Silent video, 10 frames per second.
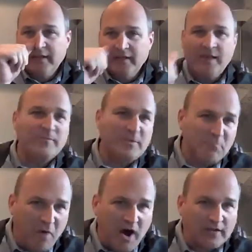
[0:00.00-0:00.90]
Let me
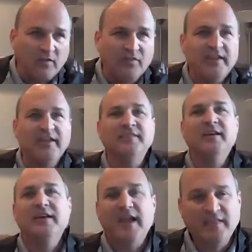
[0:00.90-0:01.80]
model this
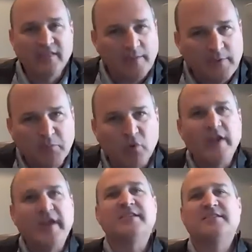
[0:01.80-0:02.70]
and let me
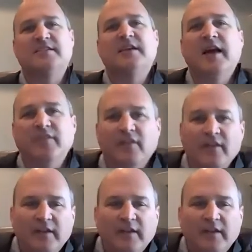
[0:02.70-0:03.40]
bring us together.